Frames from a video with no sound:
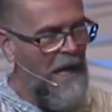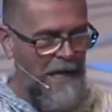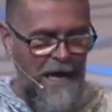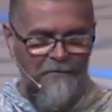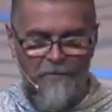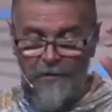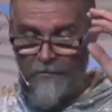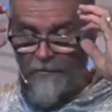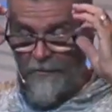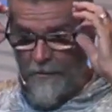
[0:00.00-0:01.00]
I have
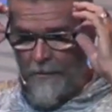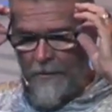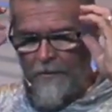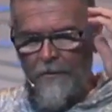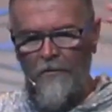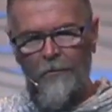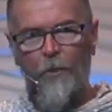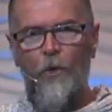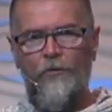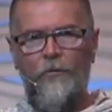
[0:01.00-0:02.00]
this, this
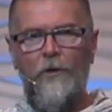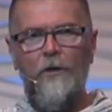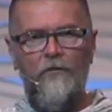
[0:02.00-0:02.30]
portrait.